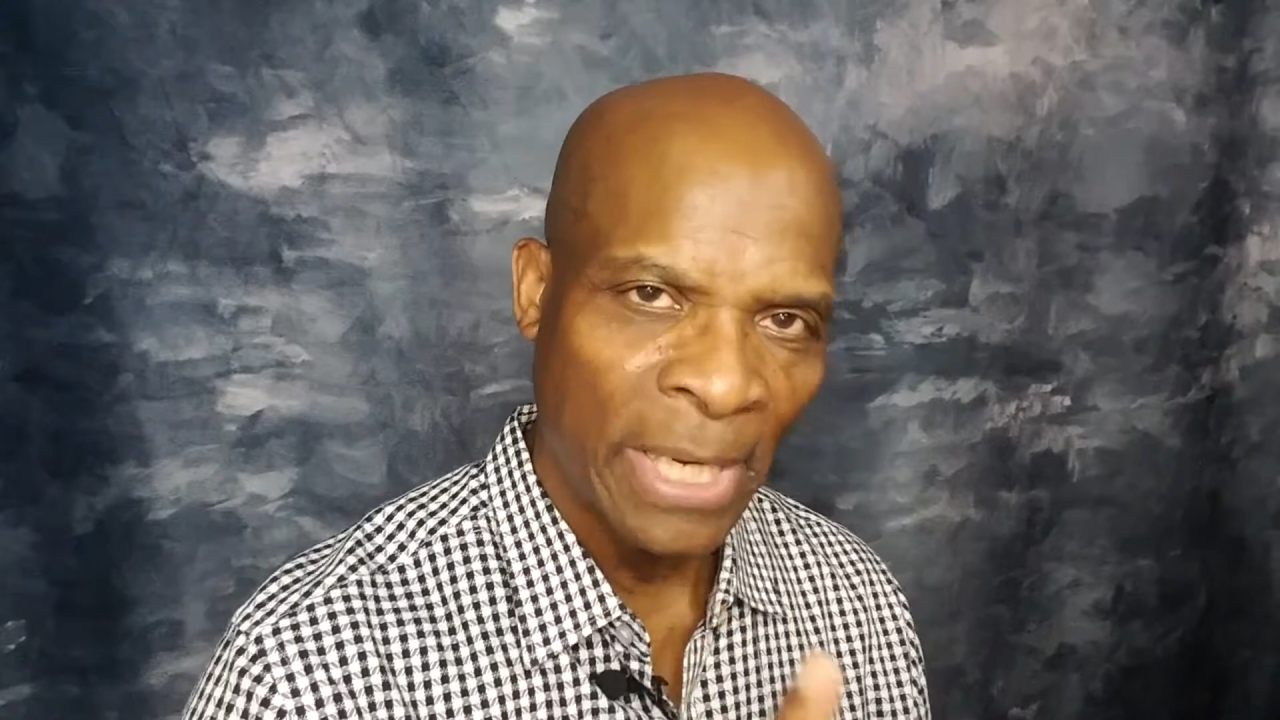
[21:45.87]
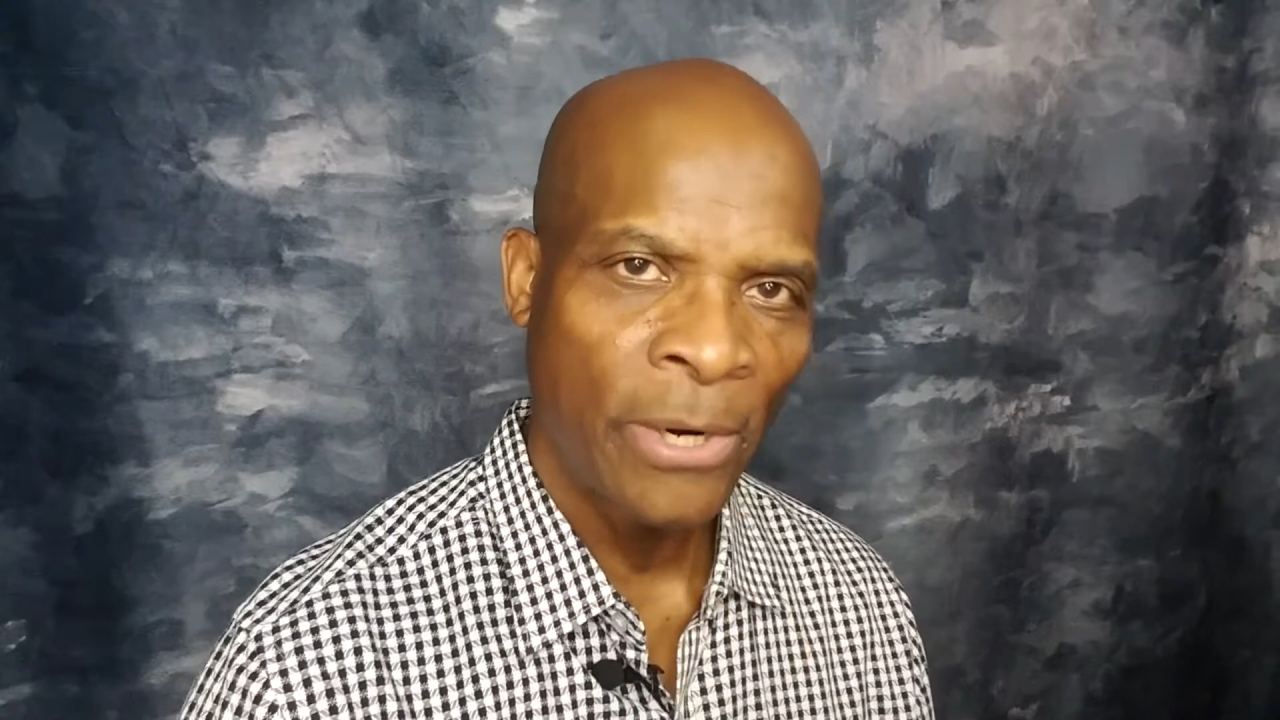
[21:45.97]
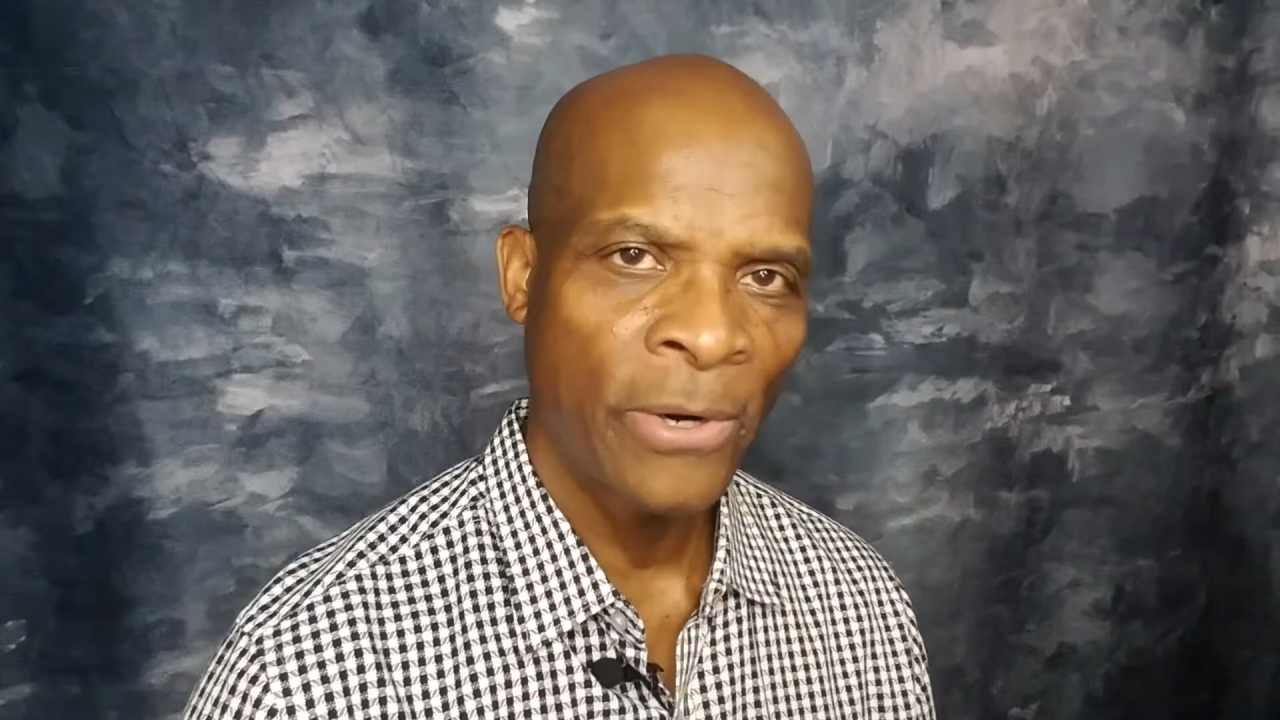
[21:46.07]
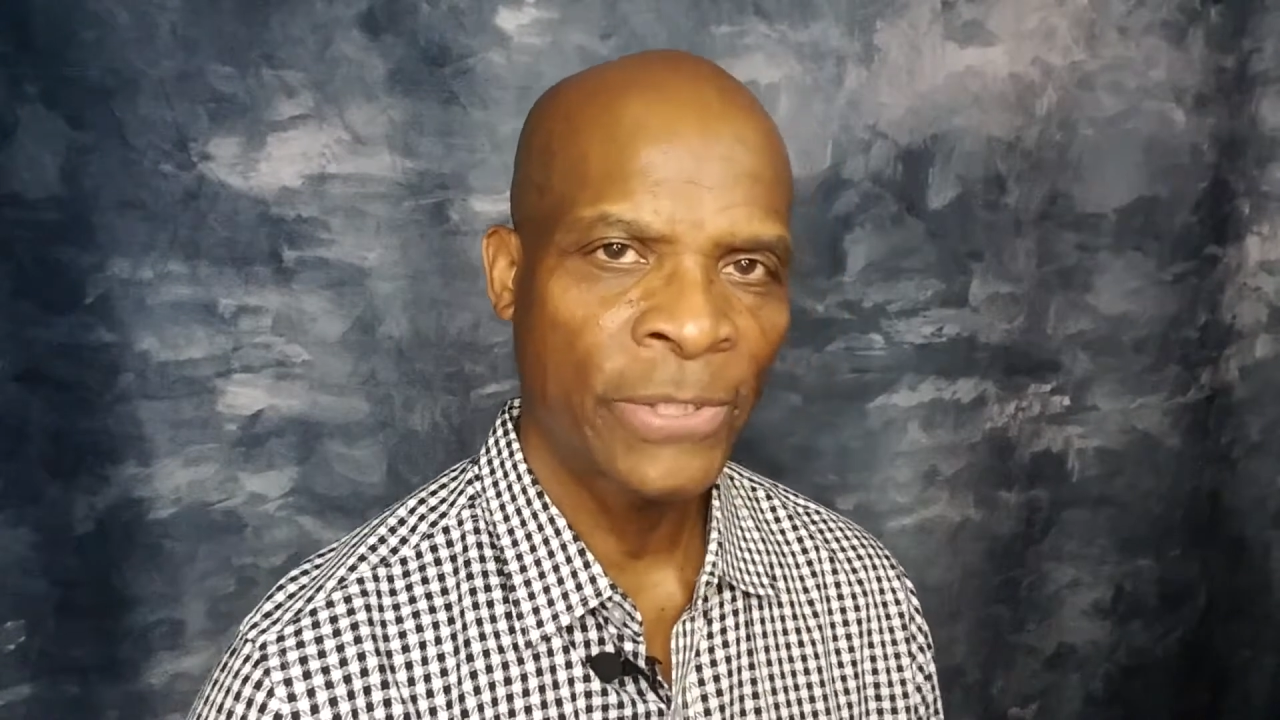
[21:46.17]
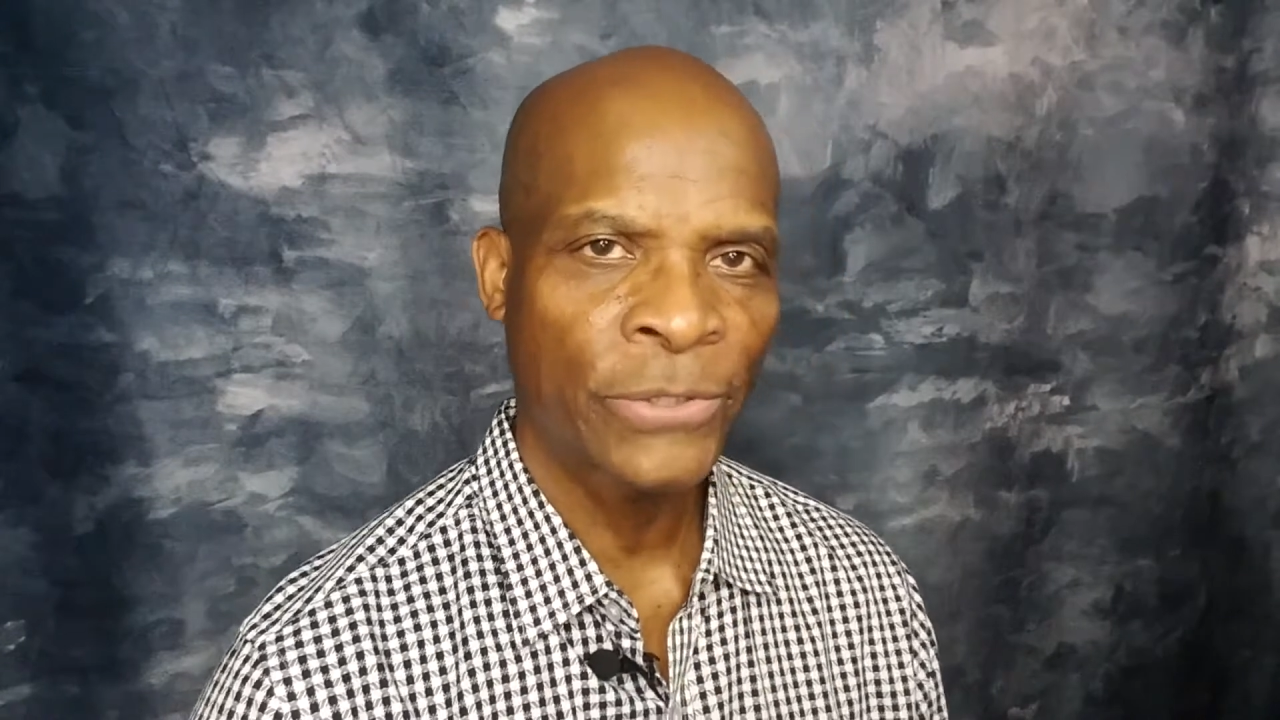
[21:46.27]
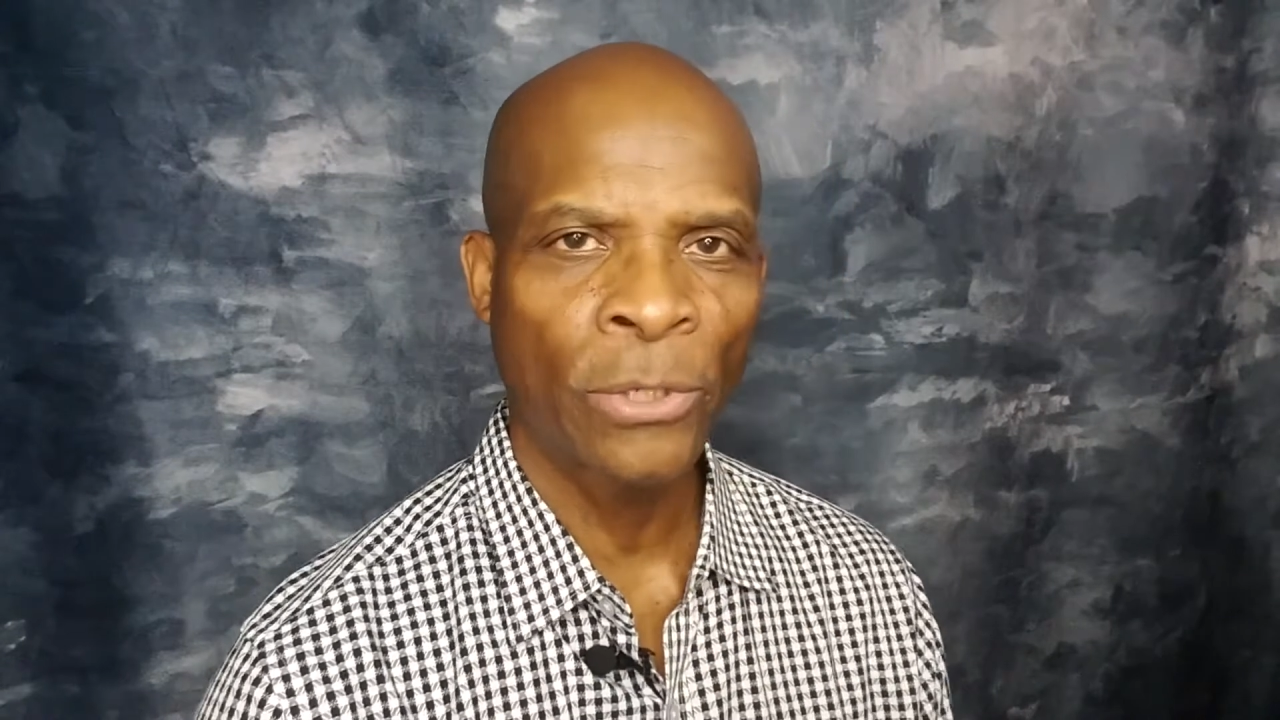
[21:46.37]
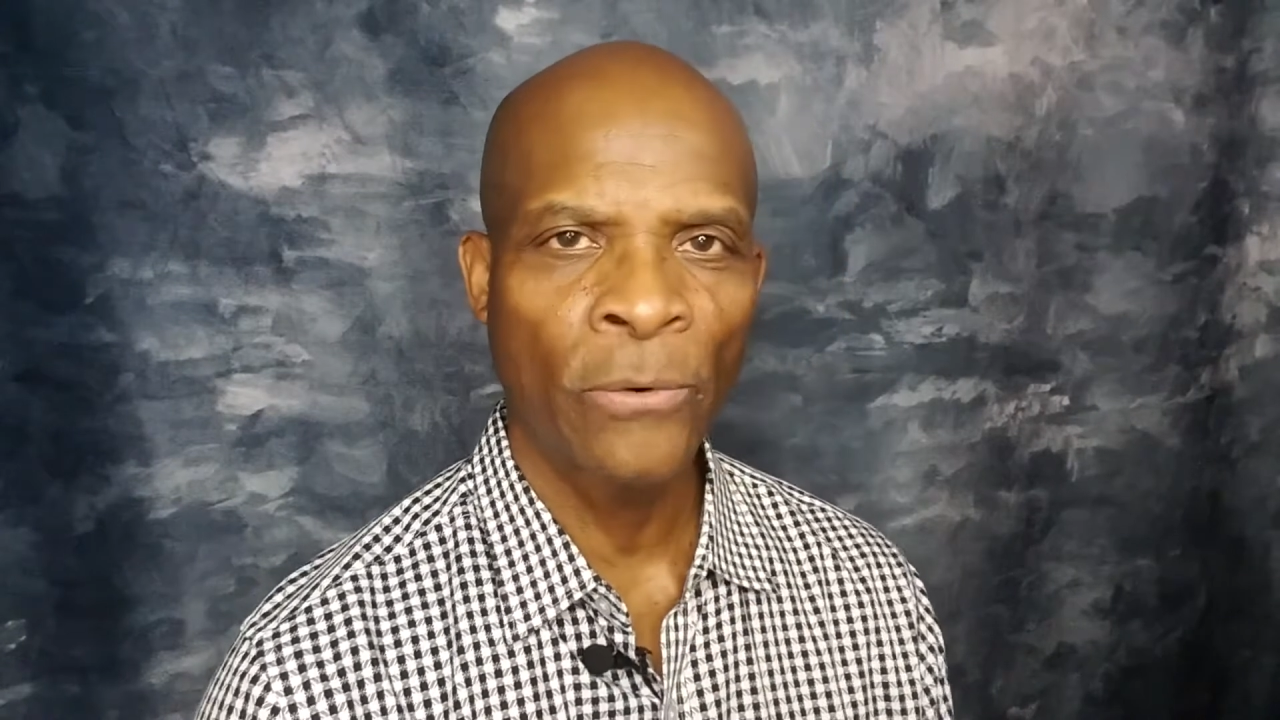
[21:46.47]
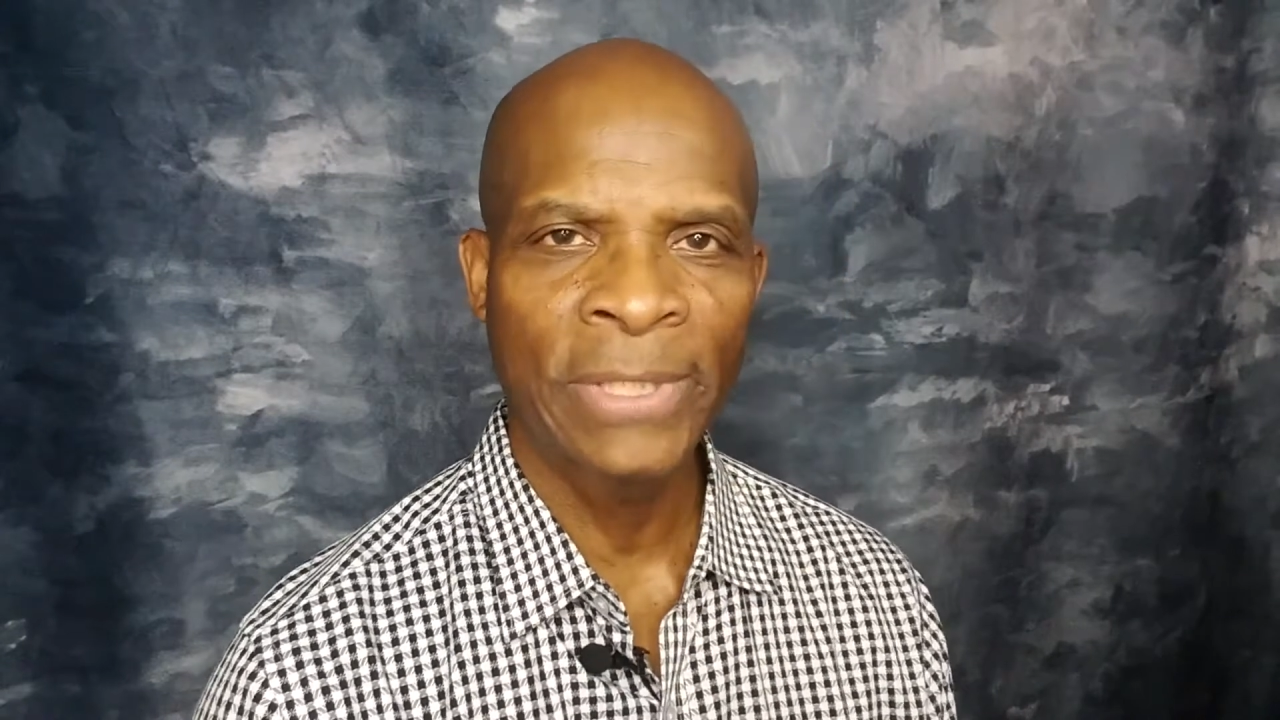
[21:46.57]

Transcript: heard the story.